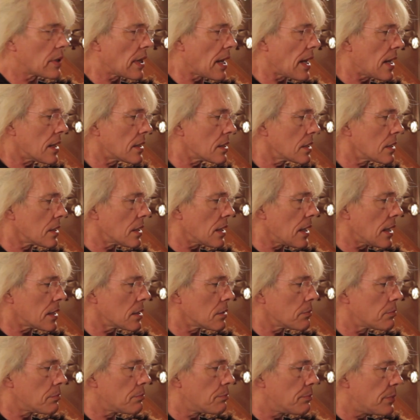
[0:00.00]
But at
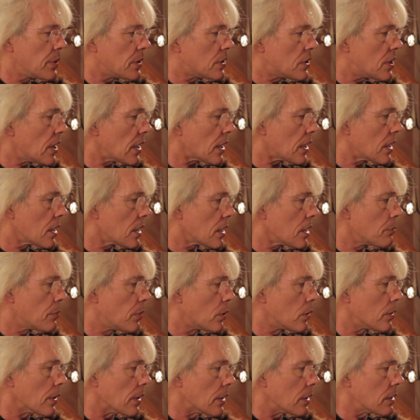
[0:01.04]
a particular
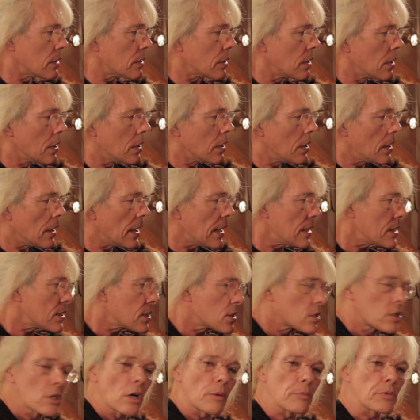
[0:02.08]
point, it
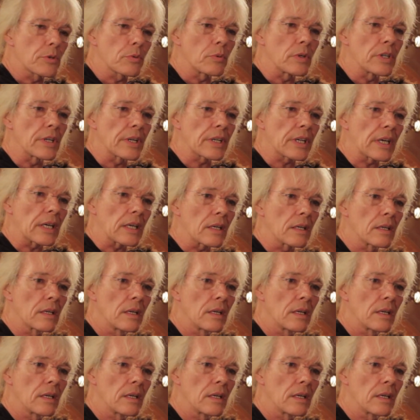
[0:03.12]
stops working.